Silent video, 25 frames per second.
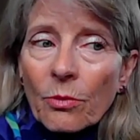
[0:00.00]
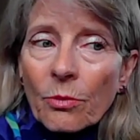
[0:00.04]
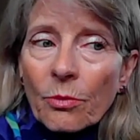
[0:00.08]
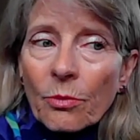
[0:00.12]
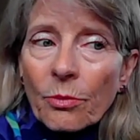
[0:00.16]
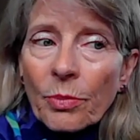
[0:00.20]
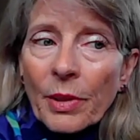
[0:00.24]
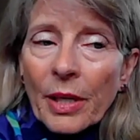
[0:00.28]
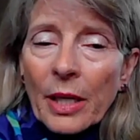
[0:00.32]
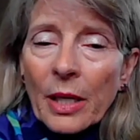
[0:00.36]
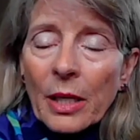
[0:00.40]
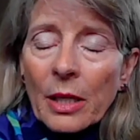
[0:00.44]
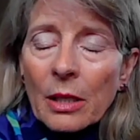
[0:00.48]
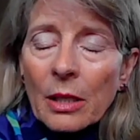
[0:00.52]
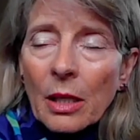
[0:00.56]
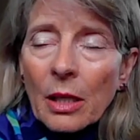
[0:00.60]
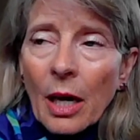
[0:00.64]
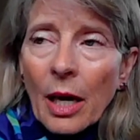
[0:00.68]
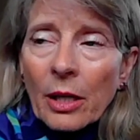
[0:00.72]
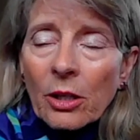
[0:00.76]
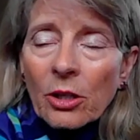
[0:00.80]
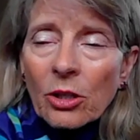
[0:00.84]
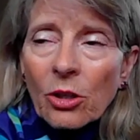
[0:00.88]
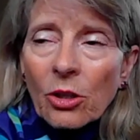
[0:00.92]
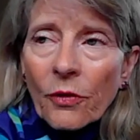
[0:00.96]
being, I
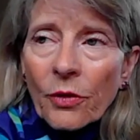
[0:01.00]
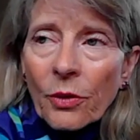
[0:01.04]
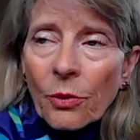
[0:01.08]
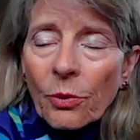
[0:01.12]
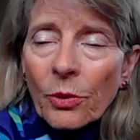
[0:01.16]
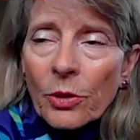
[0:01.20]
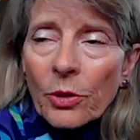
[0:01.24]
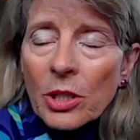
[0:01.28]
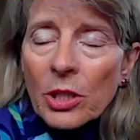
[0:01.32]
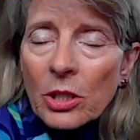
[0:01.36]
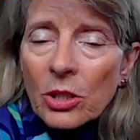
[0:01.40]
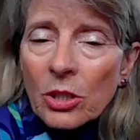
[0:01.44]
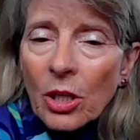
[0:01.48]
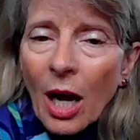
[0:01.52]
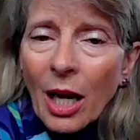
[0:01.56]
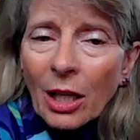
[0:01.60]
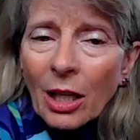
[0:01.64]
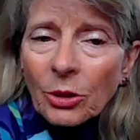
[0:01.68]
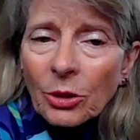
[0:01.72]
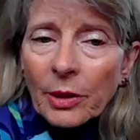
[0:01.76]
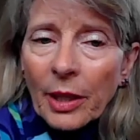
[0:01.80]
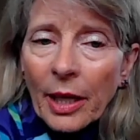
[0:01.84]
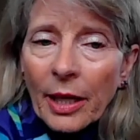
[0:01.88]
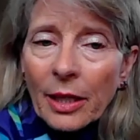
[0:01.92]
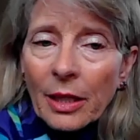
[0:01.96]
don't know if the word's
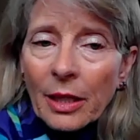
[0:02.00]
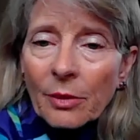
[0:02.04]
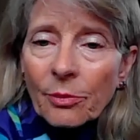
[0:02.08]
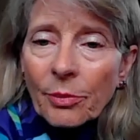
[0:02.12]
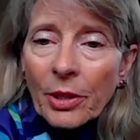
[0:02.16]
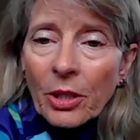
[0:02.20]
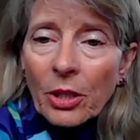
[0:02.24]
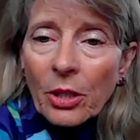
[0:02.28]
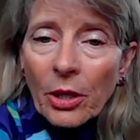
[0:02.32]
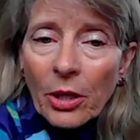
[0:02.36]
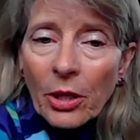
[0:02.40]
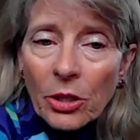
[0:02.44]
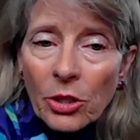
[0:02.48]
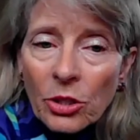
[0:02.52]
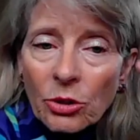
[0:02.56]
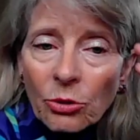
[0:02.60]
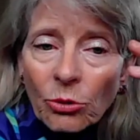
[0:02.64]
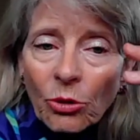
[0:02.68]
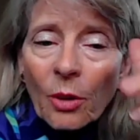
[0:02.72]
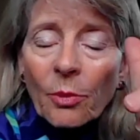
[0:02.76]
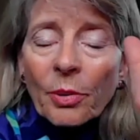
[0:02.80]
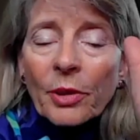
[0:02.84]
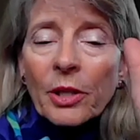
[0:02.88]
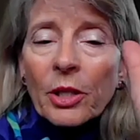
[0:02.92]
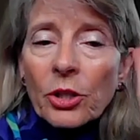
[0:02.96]
indoctrinated, but you just grow up
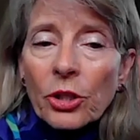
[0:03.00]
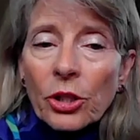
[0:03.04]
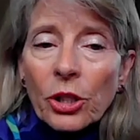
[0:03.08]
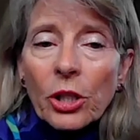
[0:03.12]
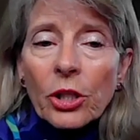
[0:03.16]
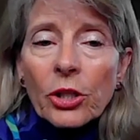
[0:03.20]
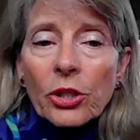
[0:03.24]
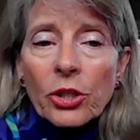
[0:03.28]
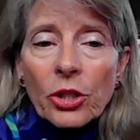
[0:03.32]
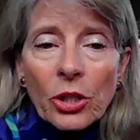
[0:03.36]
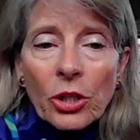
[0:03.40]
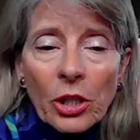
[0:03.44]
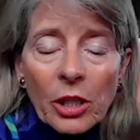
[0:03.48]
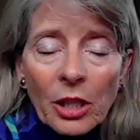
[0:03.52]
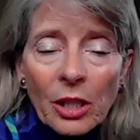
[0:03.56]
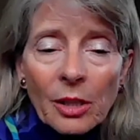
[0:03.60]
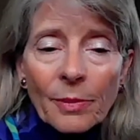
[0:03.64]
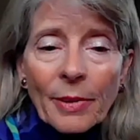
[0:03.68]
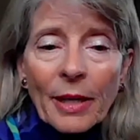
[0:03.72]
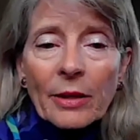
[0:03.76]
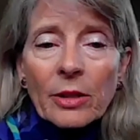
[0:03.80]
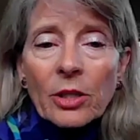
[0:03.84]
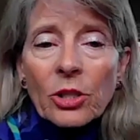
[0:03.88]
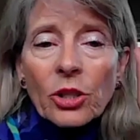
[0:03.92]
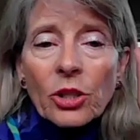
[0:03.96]
in the church and you hear about
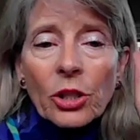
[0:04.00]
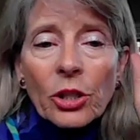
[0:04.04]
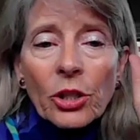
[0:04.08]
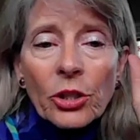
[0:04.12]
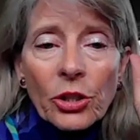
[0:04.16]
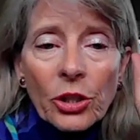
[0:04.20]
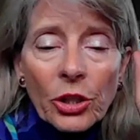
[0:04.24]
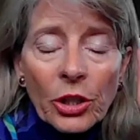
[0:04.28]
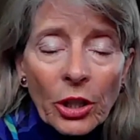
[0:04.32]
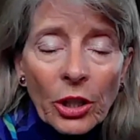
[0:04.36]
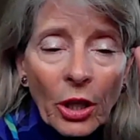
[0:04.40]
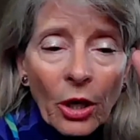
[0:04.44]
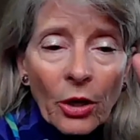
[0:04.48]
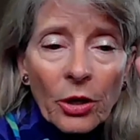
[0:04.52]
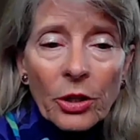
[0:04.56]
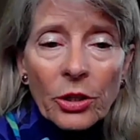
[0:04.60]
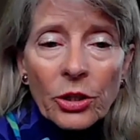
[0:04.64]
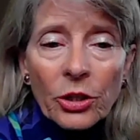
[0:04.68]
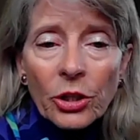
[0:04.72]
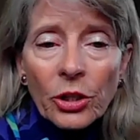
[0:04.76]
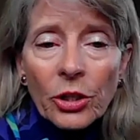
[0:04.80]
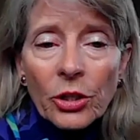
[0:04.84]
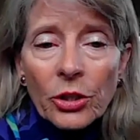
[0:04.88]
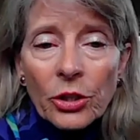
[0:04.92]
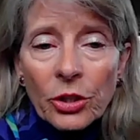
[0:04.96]
the church and you go to
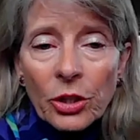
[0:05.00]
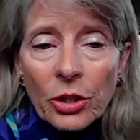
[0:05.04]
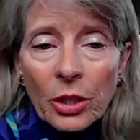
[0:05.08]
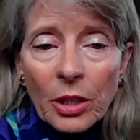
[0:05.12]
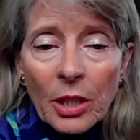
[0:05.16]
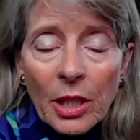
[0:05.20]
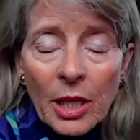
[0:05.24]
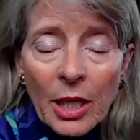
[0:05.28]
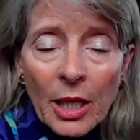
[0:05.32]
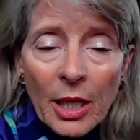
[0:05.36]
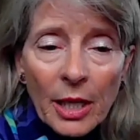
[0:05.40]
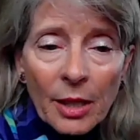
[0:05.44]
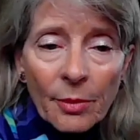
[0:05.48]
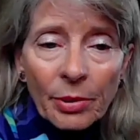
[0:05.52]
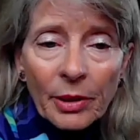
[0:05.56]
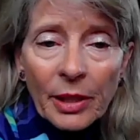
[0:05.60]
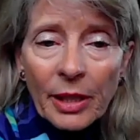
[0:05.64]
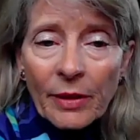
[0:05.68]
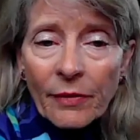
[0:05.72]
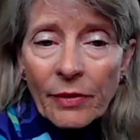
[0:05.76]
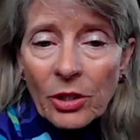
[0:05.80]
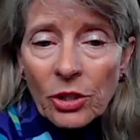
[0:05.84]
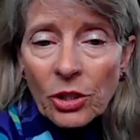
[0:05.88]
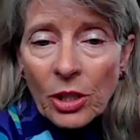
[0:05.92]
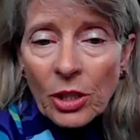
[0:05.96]
church and believe
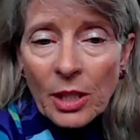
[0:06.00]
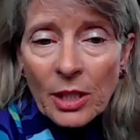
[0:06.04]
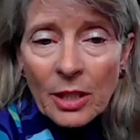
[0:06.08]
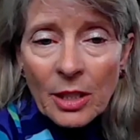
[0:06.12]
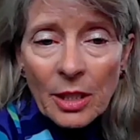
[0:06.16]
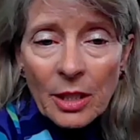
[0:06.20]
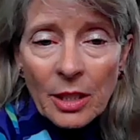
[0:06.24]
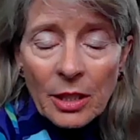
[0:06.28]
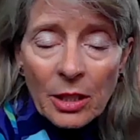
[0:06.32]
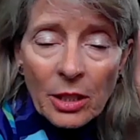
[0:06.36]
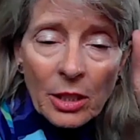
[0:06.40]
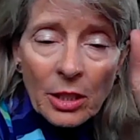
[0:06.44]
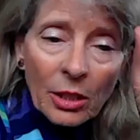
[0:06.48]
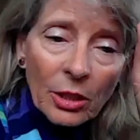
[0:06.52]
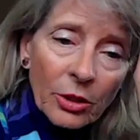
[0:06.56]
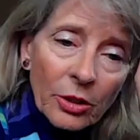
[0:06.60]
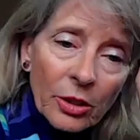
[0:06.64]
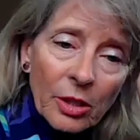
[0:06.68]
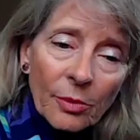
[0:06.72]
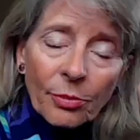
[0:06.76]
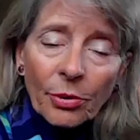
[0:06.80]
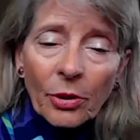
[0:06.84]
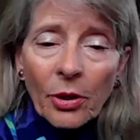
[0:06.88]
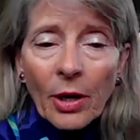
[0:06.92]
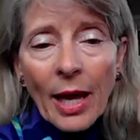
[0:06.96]
in Jesus and you learn to
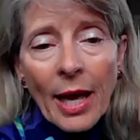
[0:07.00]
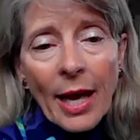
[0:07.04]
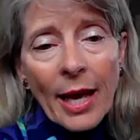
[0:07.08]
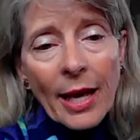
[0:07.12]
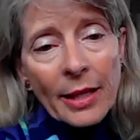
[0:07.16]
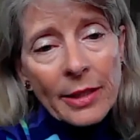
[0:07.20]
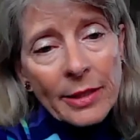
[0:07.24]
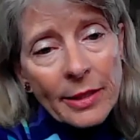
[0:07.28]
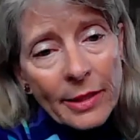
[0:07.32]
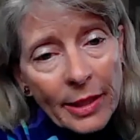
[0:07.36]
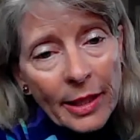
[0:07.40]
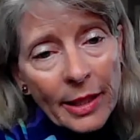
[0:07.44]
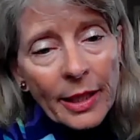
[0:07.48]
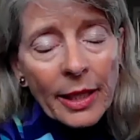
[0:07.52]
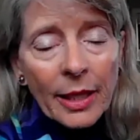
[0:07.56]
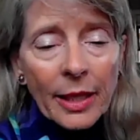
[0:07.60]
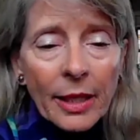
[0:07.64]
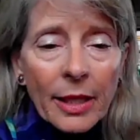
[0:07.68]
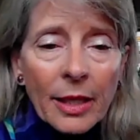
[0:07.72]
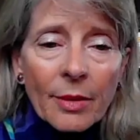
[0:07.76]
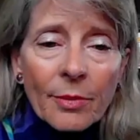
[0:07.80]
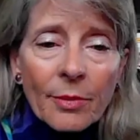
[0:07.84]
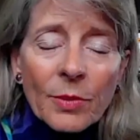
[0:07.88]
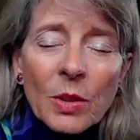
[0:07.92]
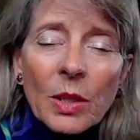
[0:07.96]
pray and sing
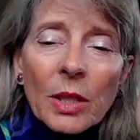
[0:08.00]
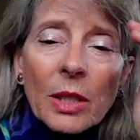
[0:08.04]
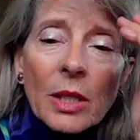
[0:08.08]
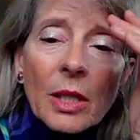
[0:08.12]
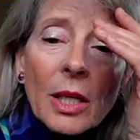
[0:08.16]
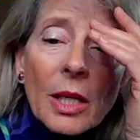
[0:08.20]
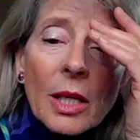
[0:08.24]
hymns, and